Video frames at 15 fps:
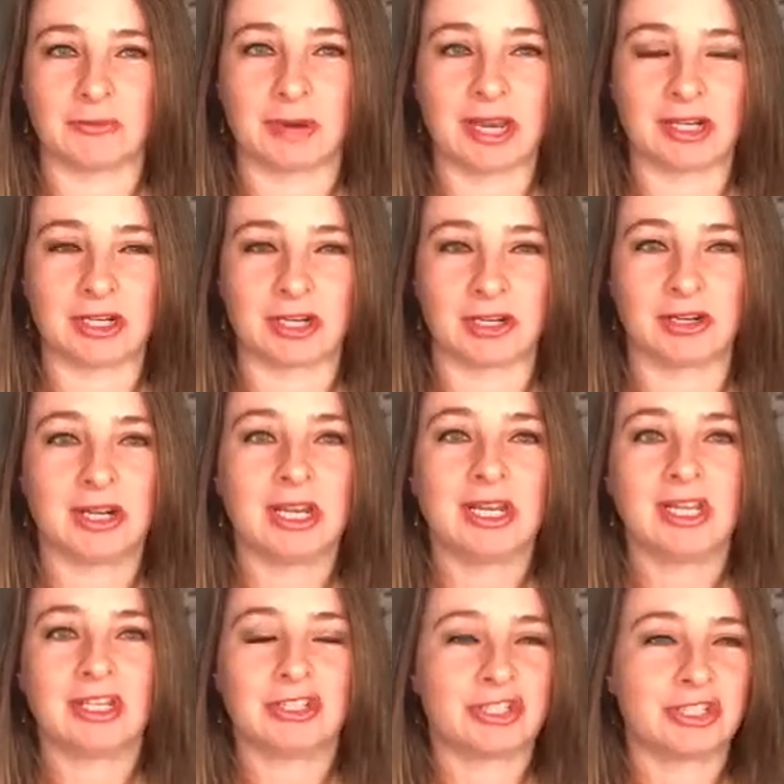writer.
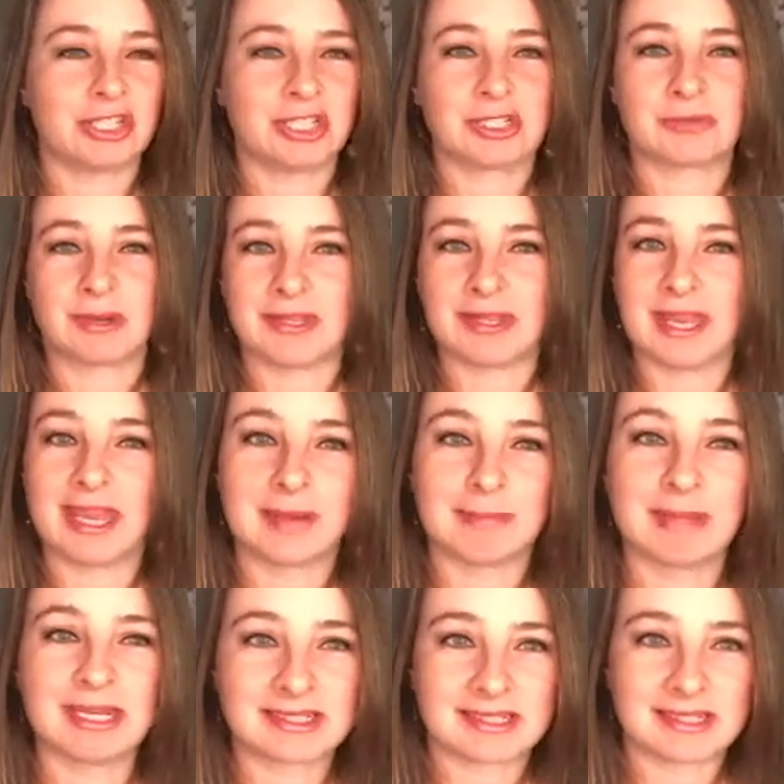She's written The
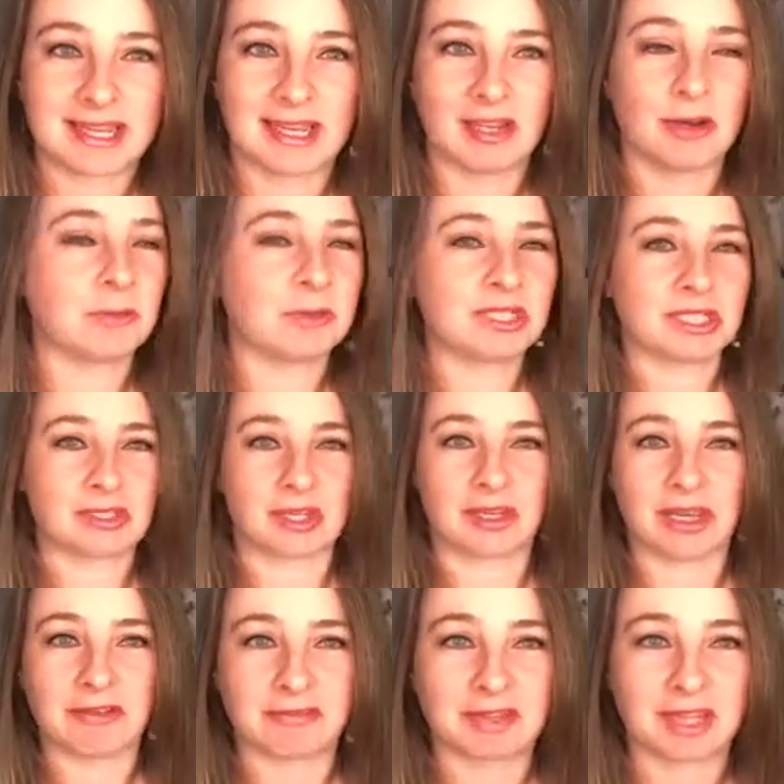Handmaid's Tale, which is on
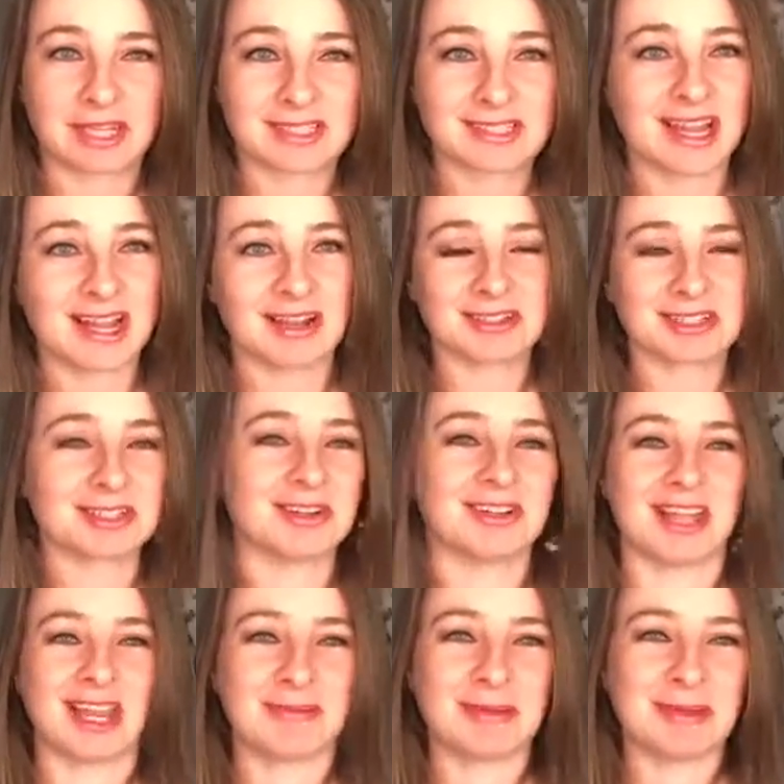Netflix now. So a
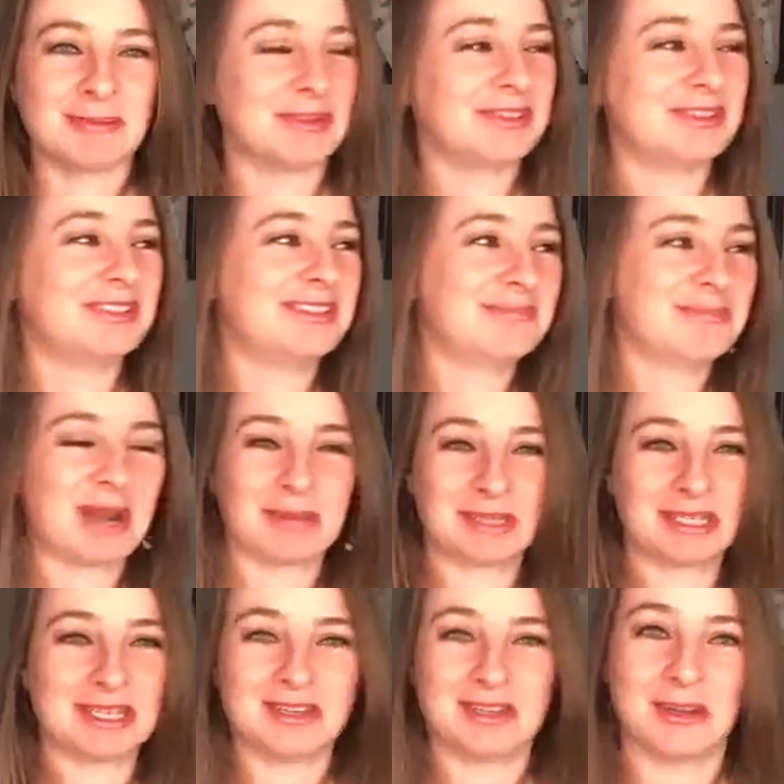lot of people probably
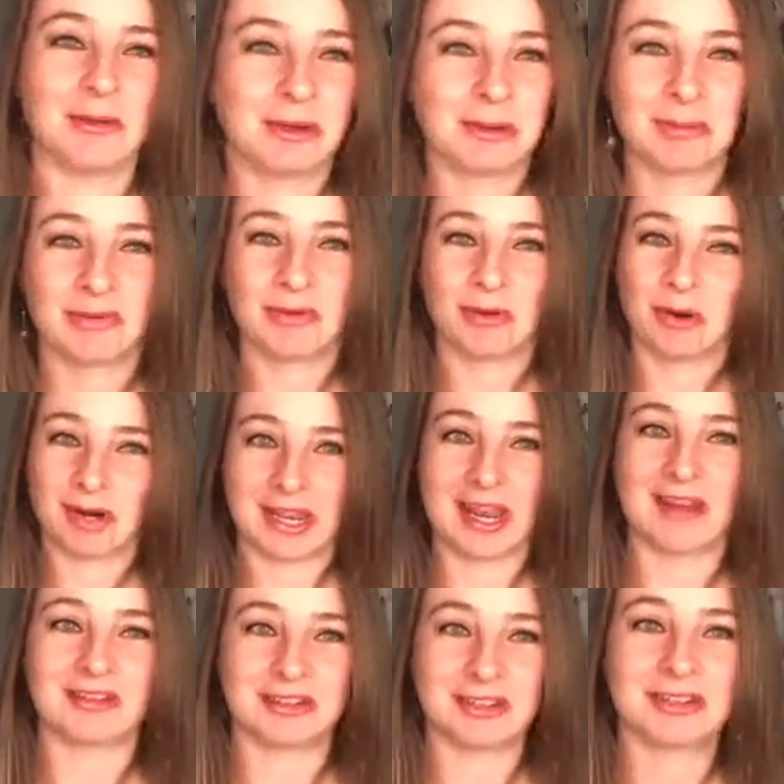didn't know her before and
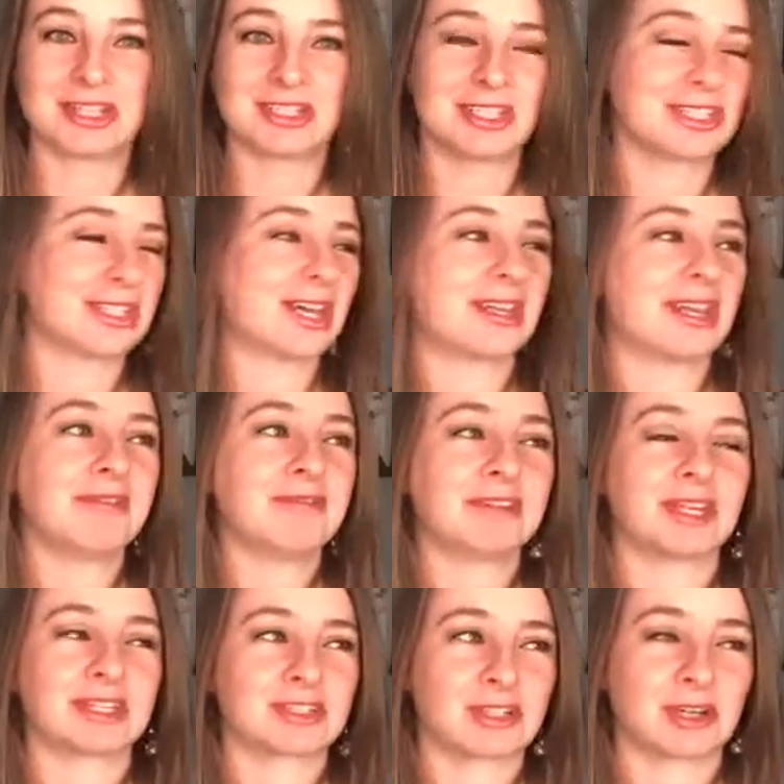now do, because she's on
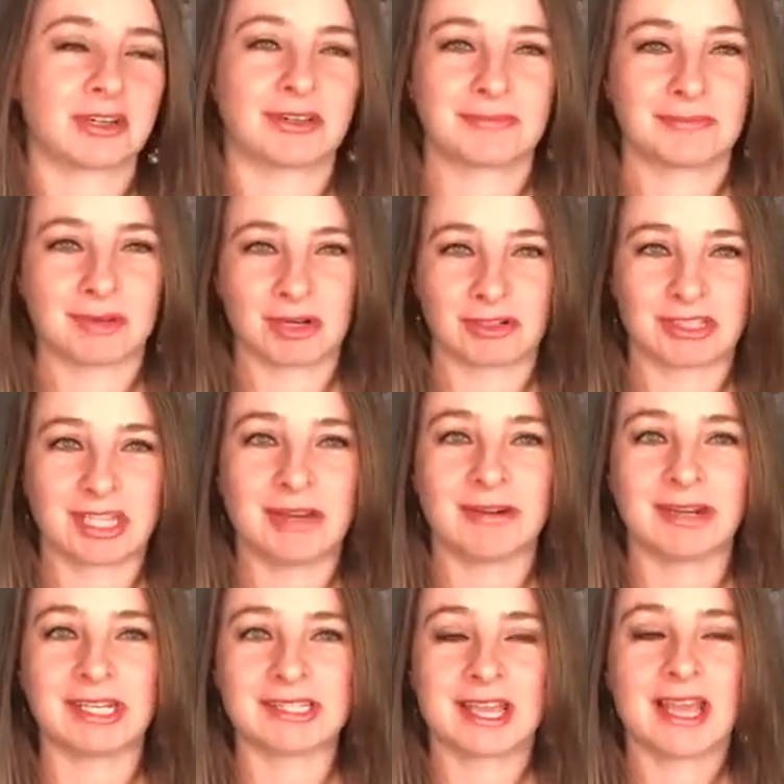Netflix, her
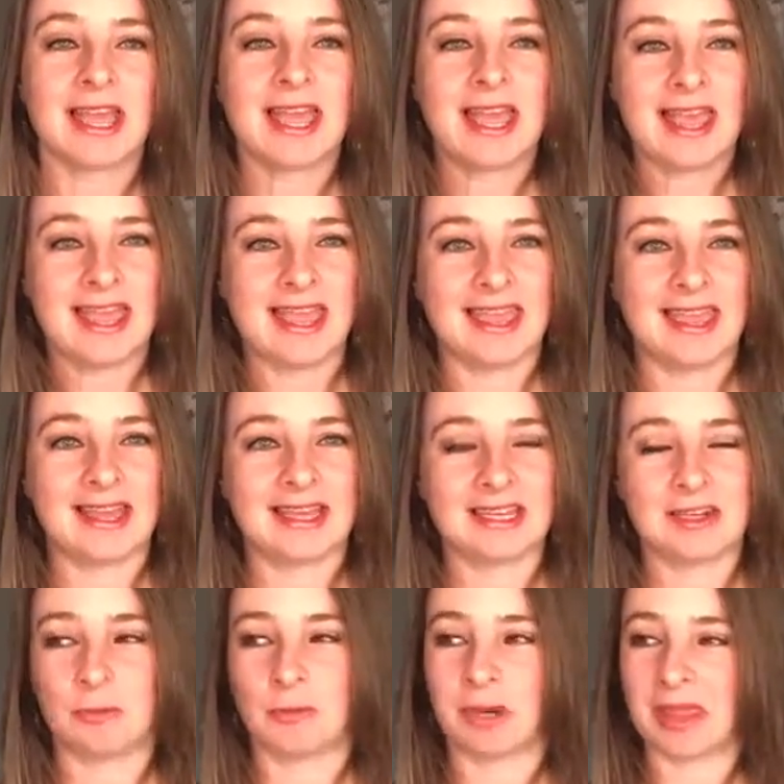series.
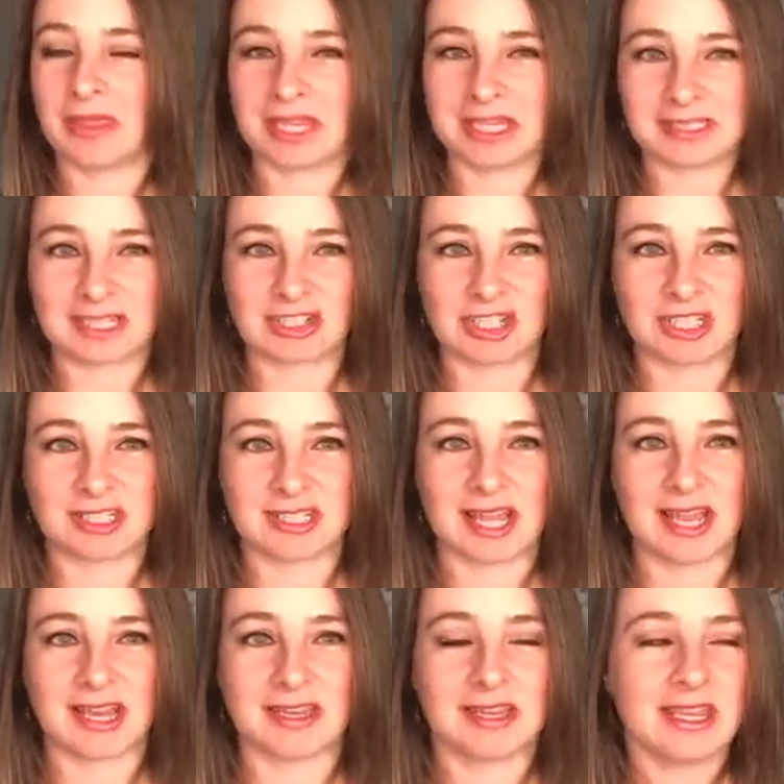And one of the things that she
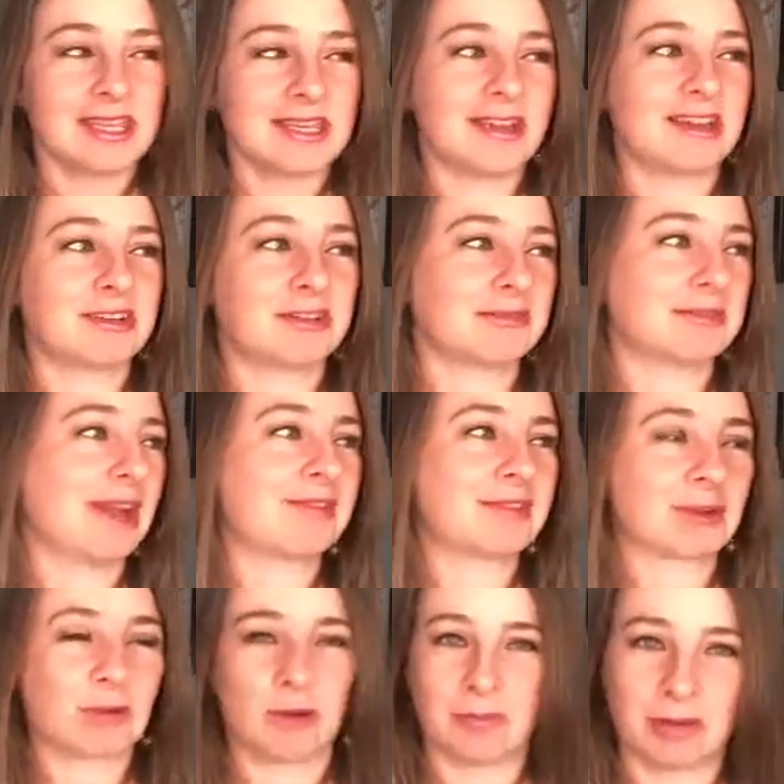said, now I don't have the
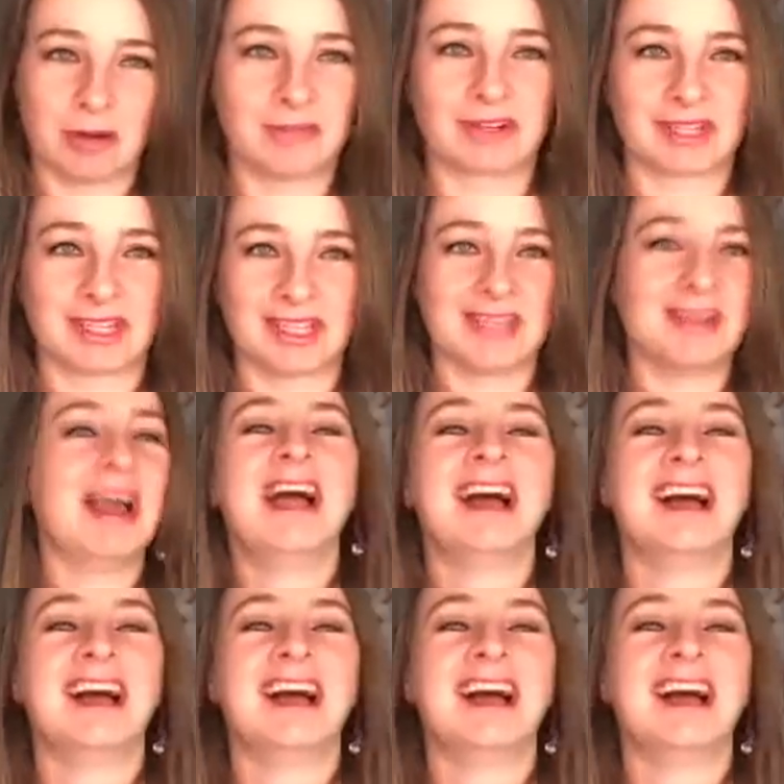quote perfectly,